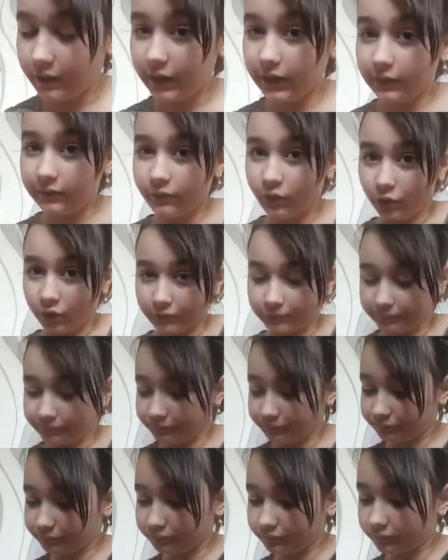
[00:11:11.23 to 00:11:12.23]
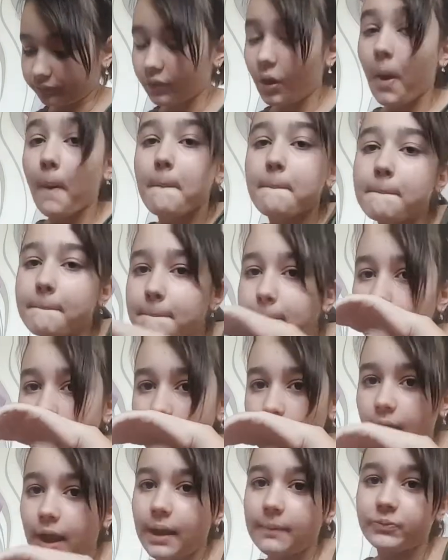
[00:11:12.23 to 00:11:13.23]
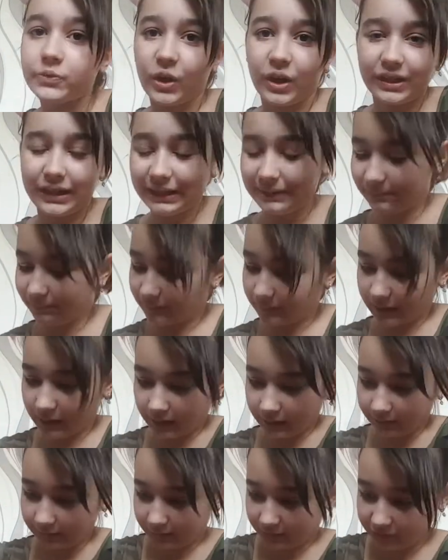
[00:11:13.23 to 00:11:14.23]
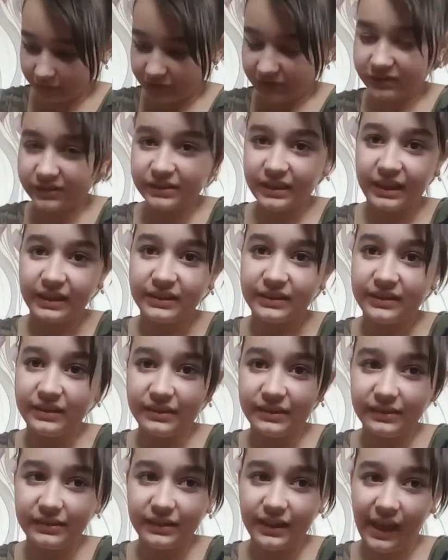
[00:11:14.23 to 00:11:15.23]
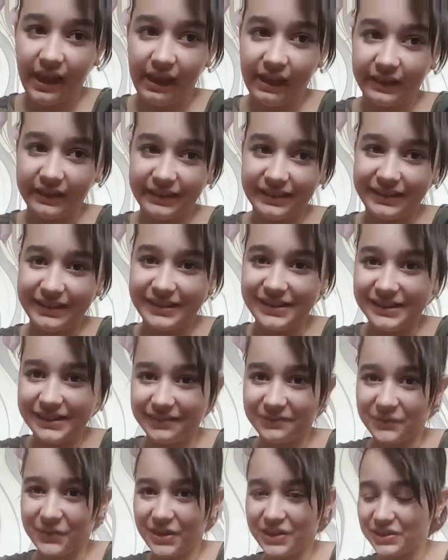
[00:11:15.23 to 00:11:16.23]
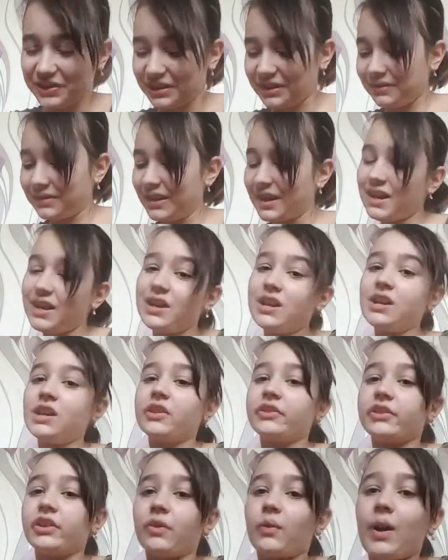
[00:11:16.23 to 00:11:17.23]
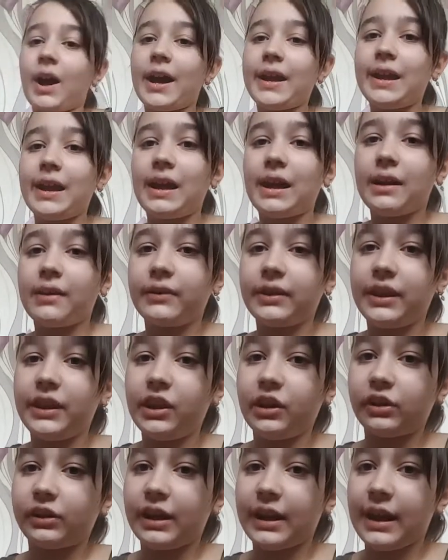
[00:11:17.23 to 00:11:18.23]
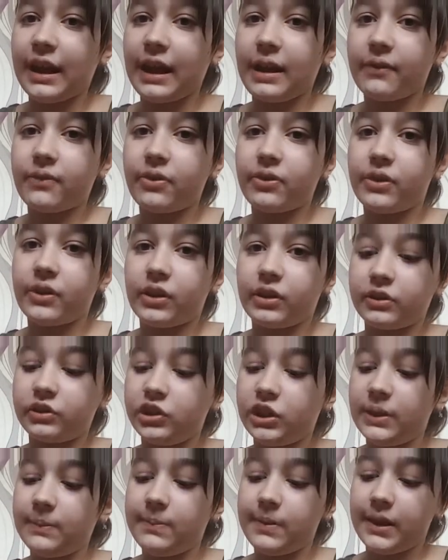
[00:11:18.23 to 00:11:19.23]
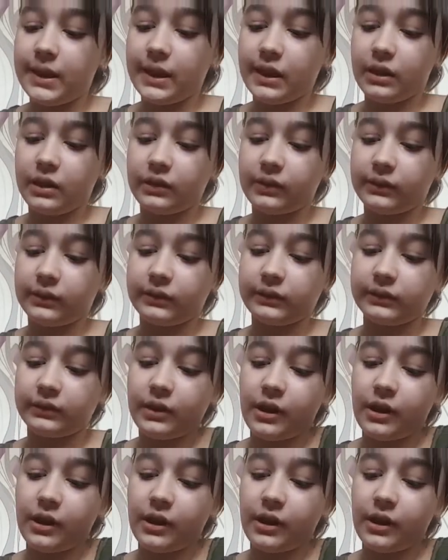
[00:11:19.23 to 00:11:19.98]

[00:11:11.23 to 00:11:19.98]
eat what? I'm sorry, I just said and in Russian. So I have the JBL